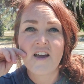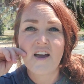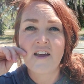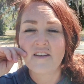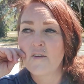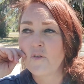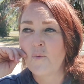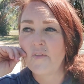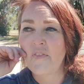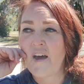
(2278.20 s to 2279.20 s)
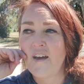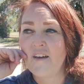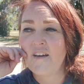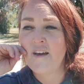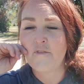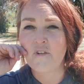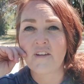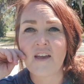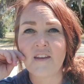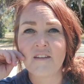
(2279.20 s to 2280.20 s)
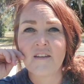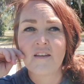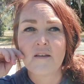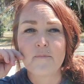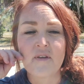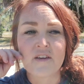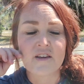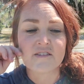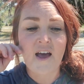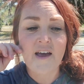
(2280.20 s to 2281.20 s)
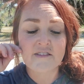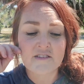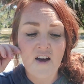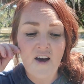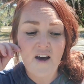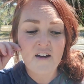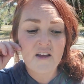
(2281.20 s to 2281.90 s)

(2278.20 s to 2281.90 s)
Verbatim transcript: I never want that ever again because I saw